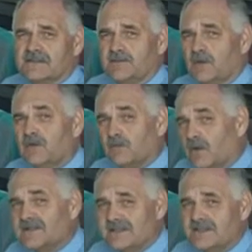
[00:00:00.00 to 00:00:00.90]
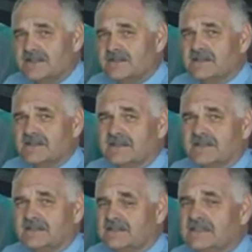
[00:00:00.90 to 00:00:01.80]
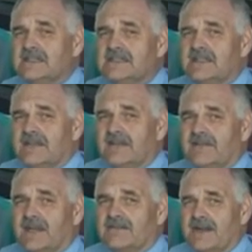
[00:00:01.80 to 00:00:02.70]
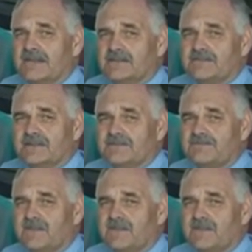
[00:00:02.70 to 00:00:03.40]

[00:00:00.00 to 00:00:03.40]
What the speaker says: small onesie-twosie things, you never get round to it.